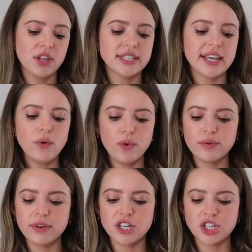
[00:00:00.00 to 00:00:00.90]
It looks like it
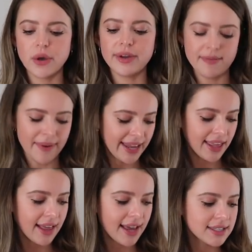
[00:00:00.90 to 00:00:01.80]
wouldn't really show any
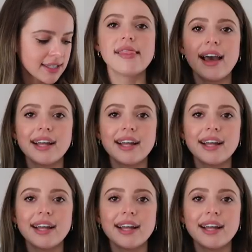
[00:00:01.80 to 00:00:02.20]
panty lines and